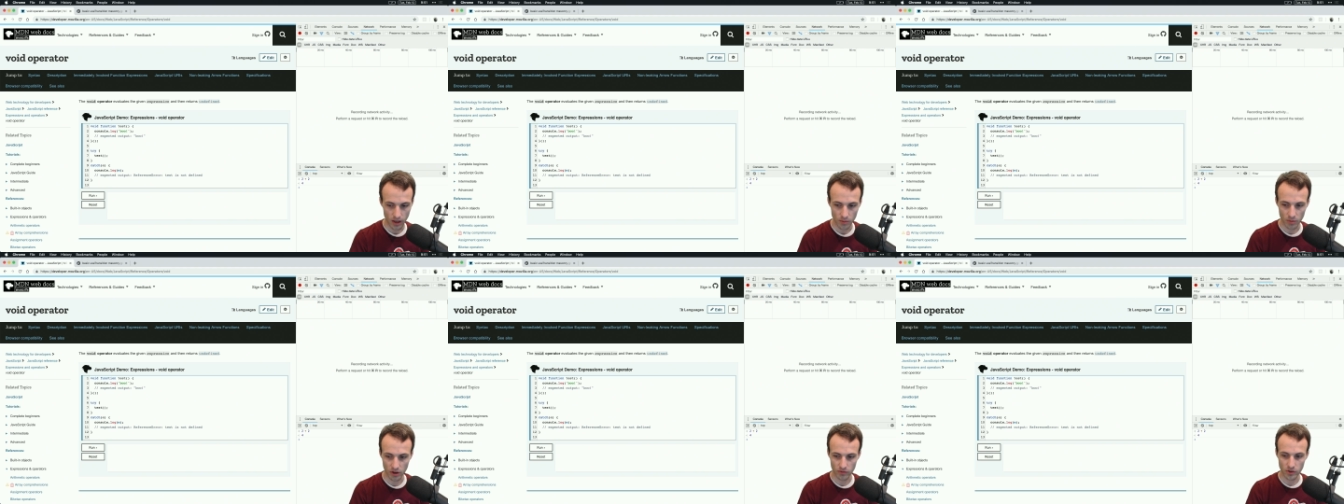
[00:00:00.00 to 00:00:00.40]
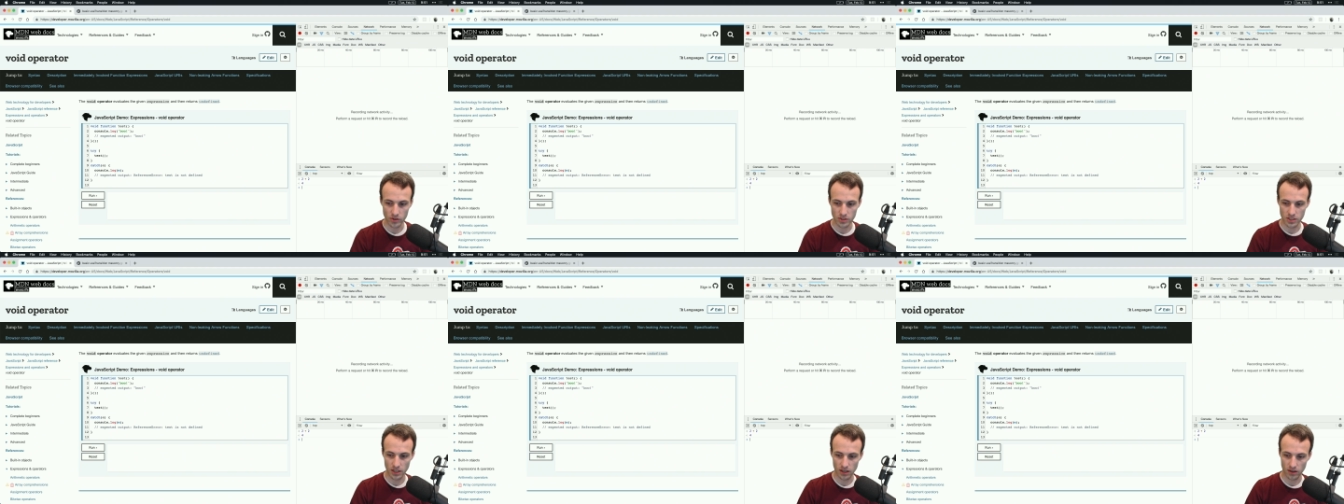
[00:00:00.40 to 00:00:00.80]
But if you
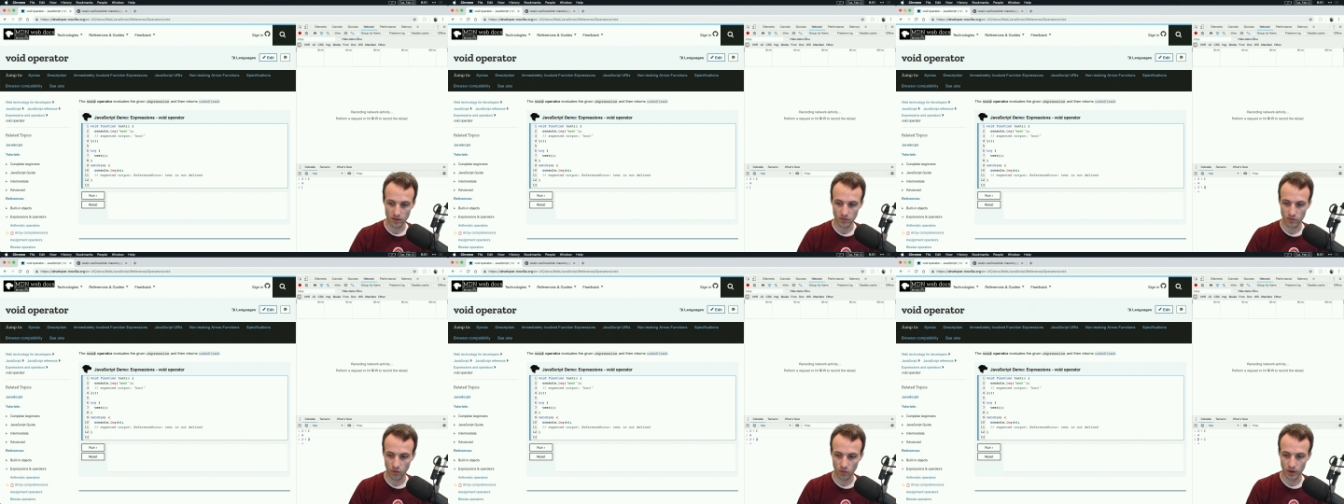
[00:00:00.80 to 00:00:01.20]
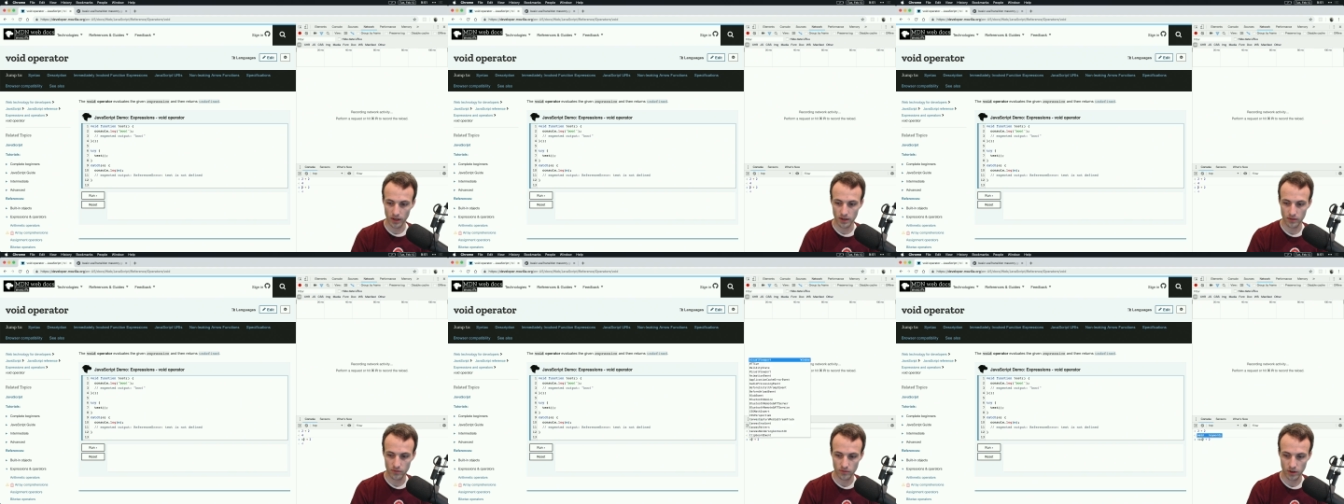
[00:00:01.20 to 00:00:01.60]
stick void
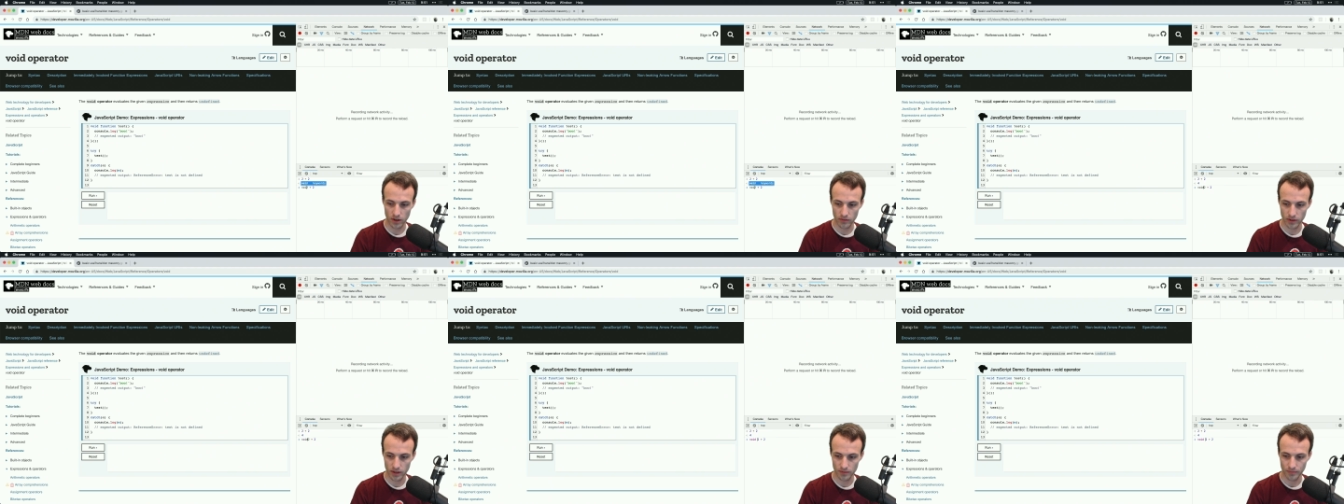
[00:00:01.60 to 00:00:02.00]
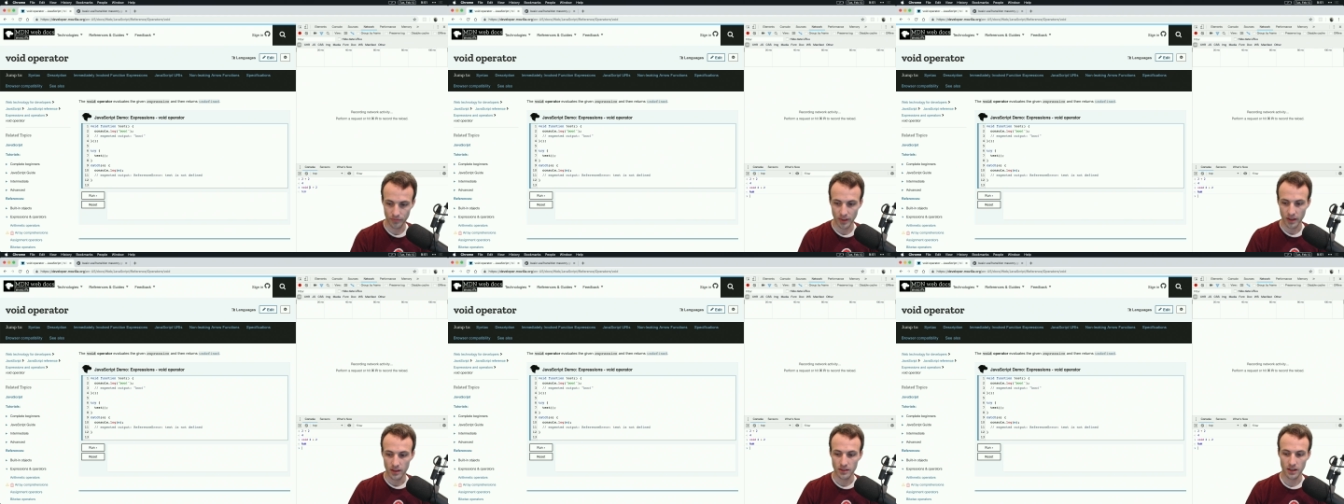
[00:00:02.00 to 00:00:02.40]
in front of it,
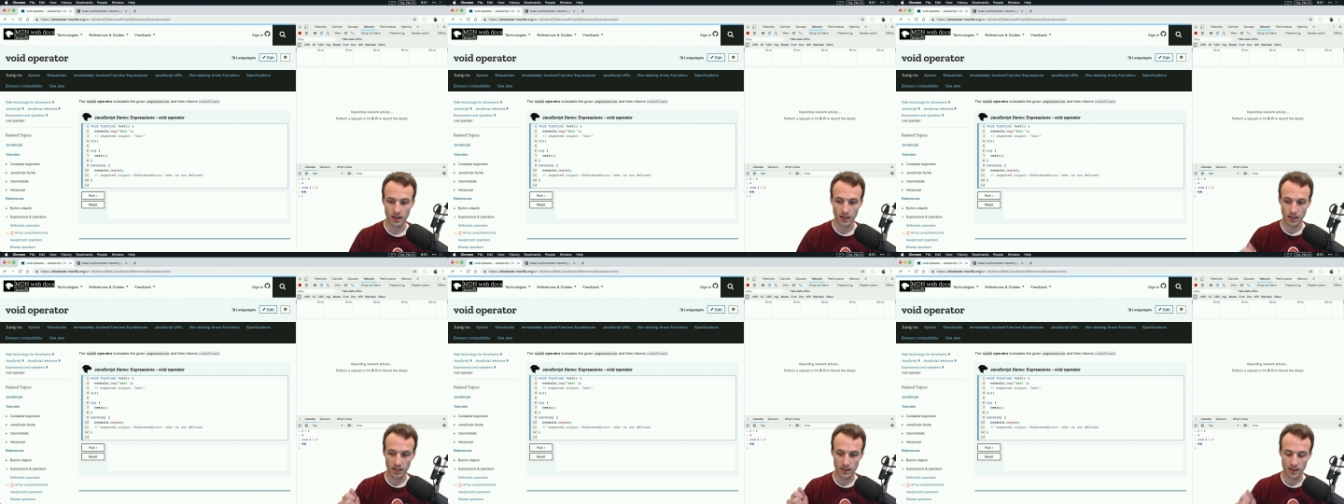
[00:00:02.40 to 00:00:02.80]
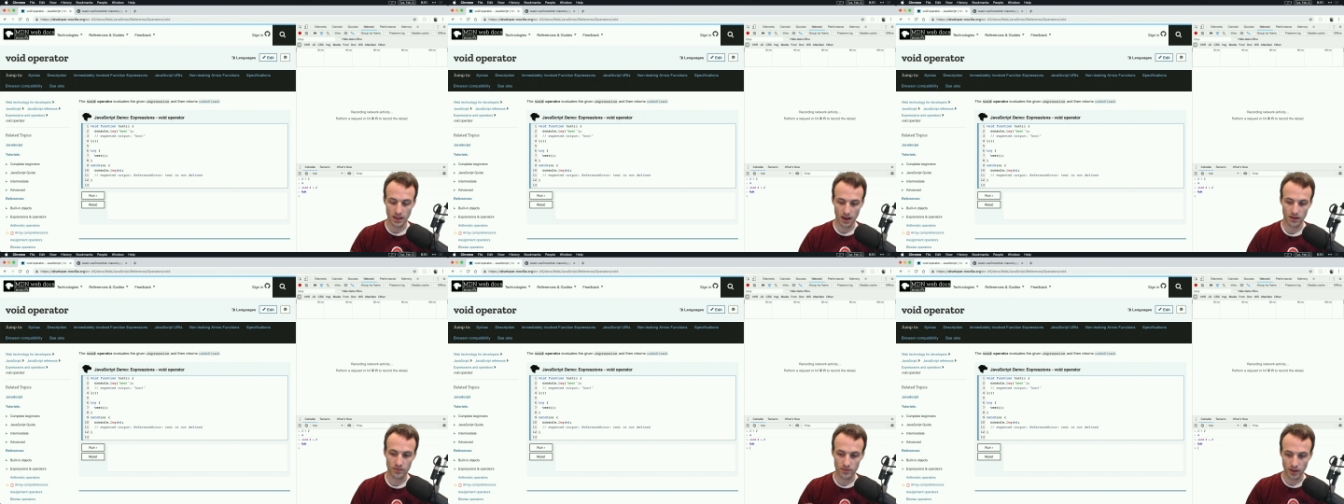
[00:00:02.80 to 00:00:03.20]
then
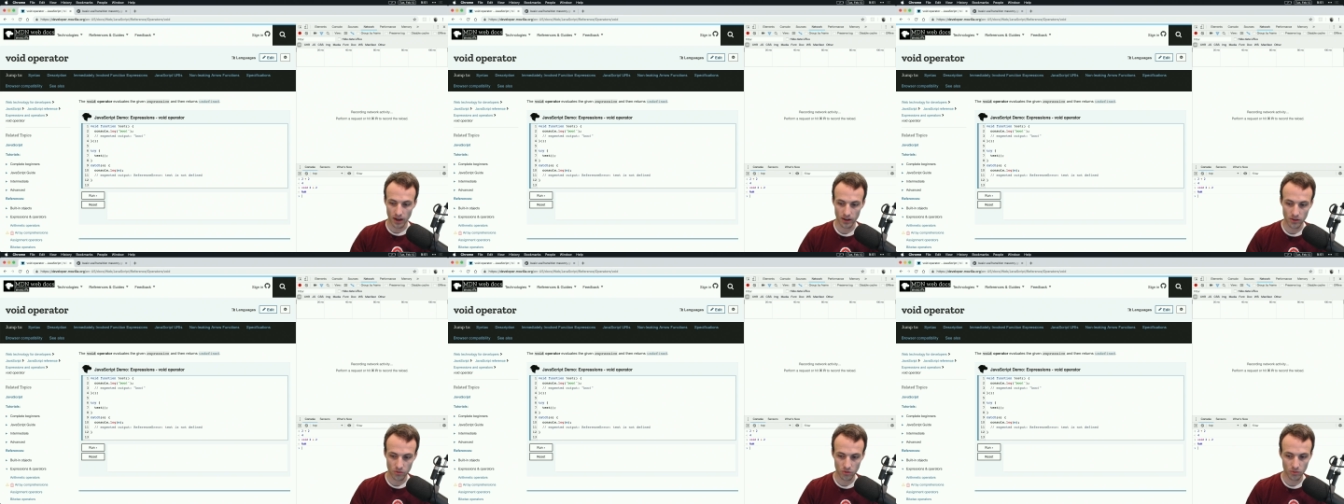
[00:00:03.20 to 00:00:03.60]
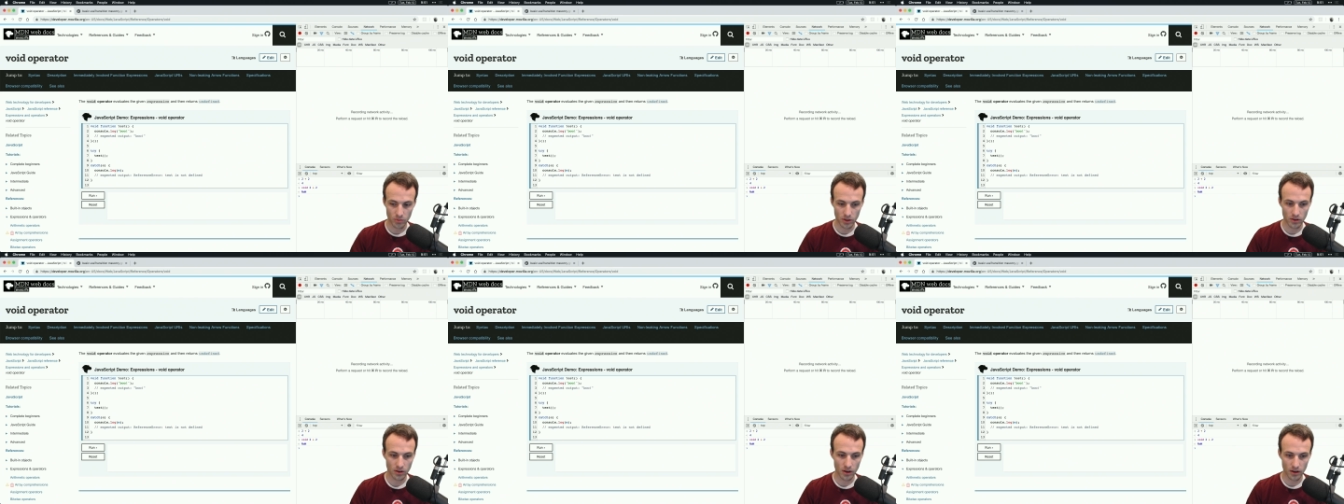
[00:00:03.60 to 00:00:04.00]
that value will
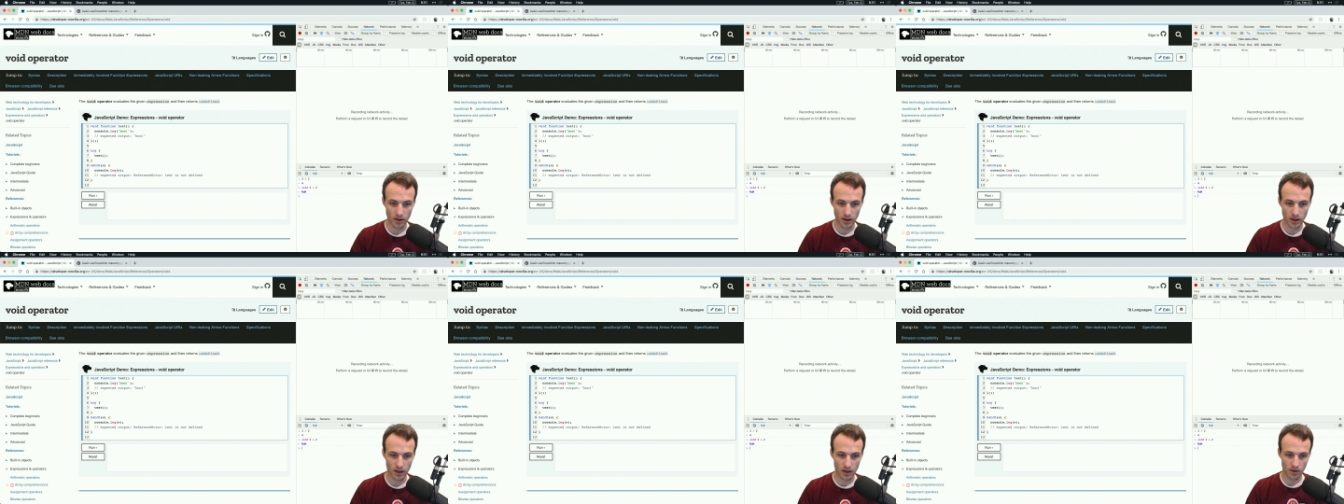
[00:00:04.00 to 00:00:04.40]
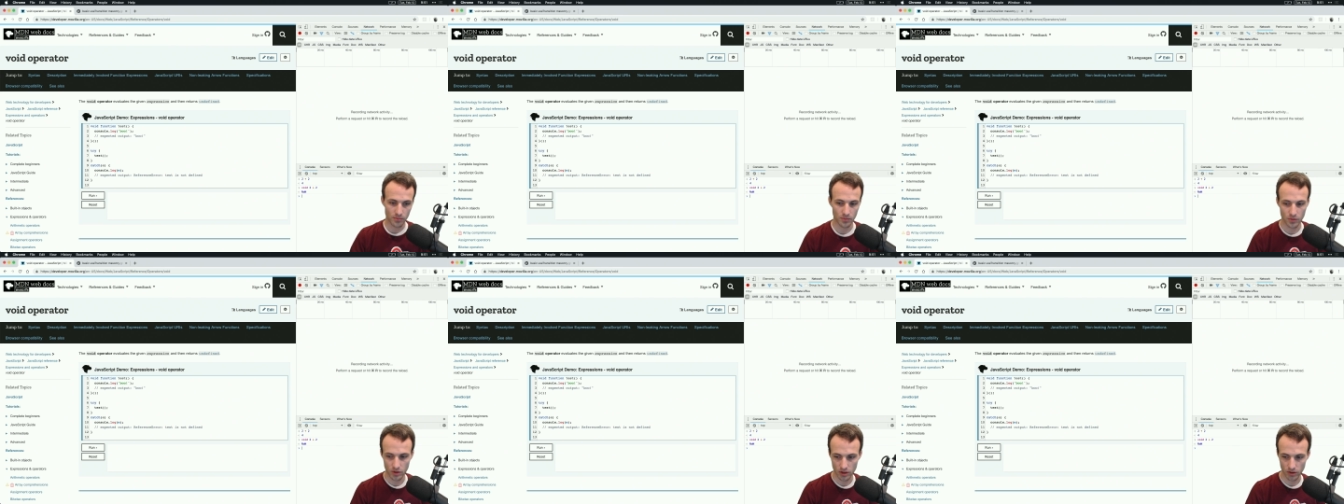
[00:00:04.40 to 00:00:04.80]
be
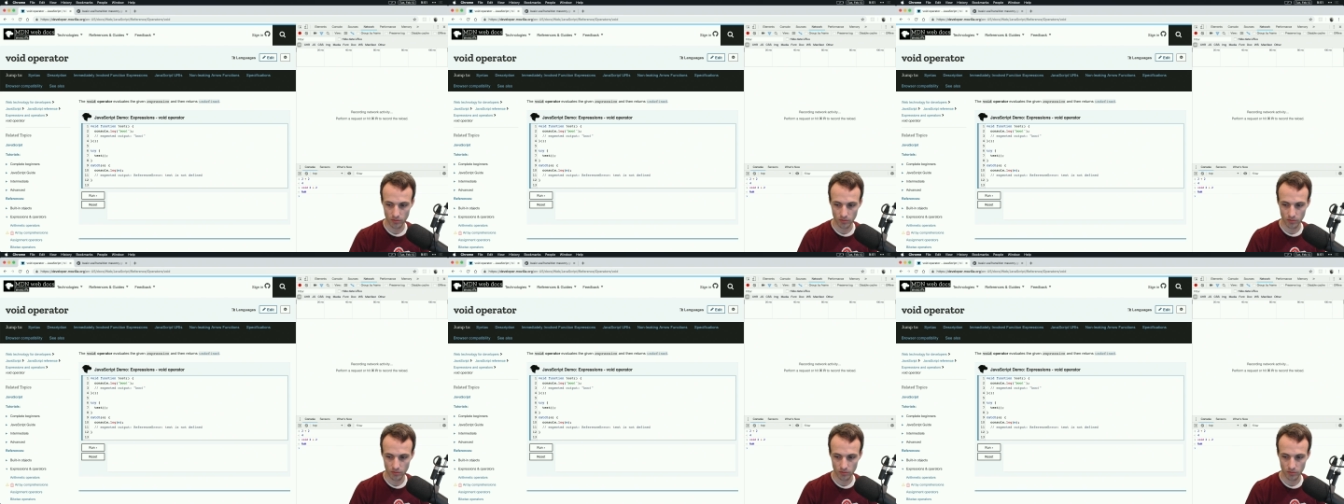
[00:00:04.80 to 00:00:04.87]
um, here.